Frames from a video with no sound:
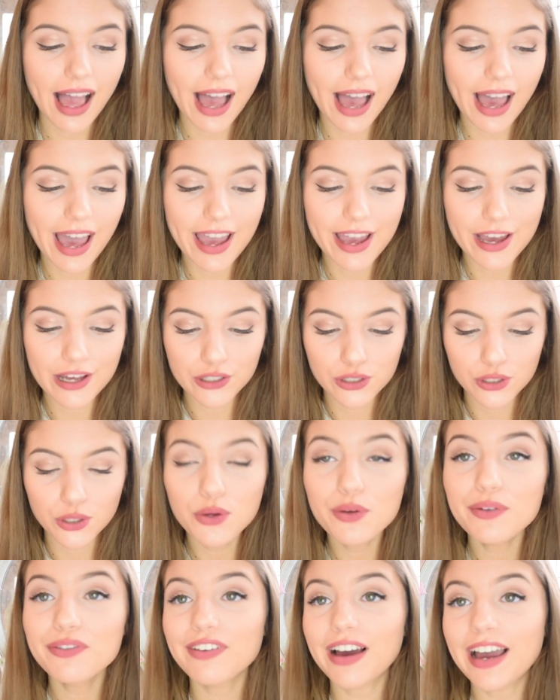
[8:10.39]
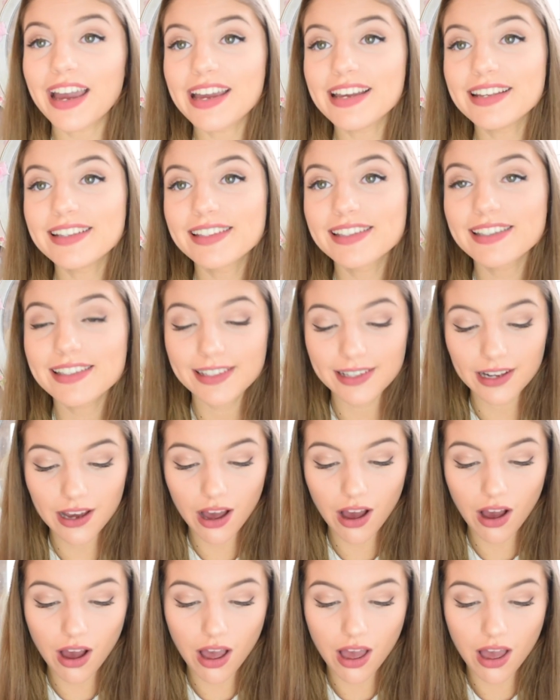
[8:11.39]
a Too Faced
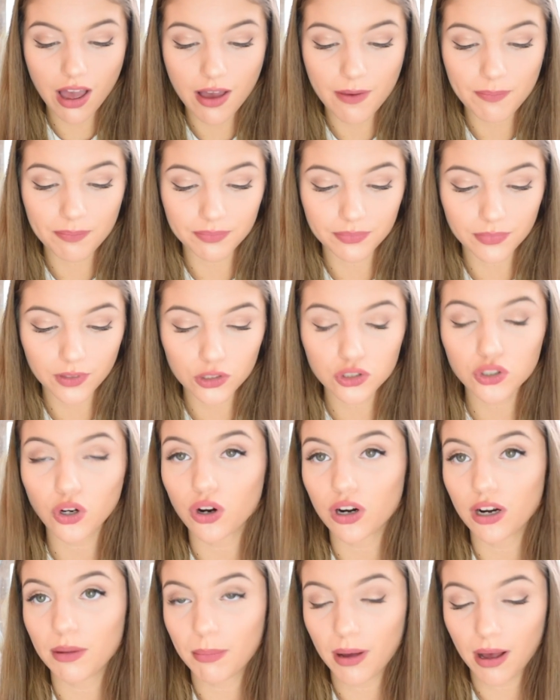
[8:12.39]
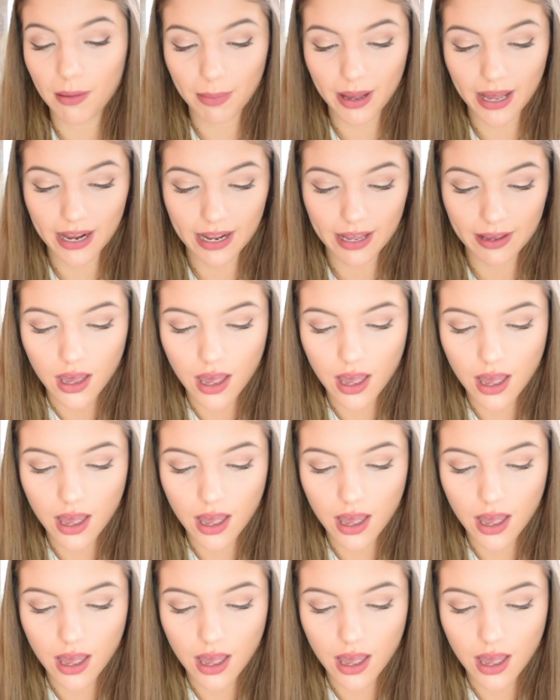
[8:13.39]
chocolate bar palette.